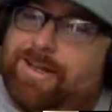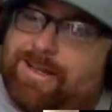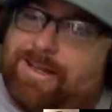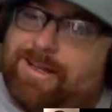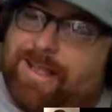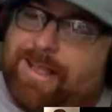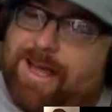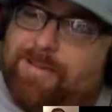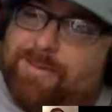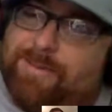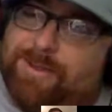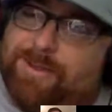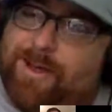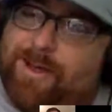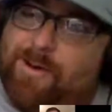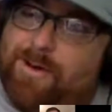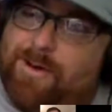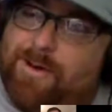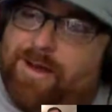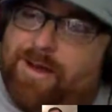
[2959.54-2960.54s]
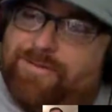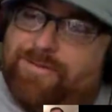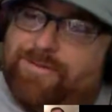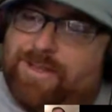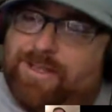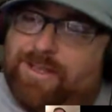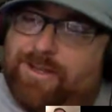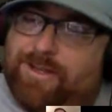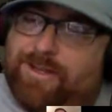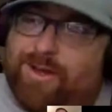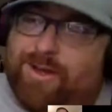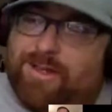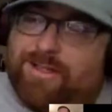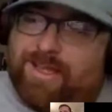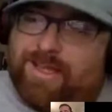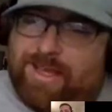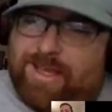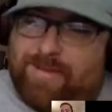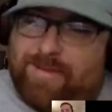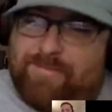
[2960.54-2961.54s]
climbs low enough so that the dogs
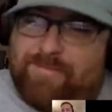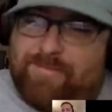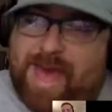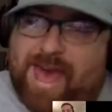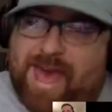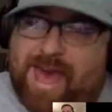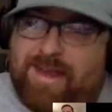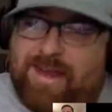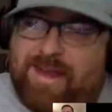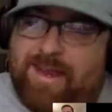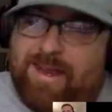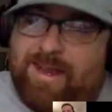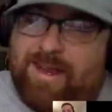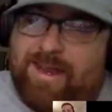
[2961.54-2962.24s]
can get mad,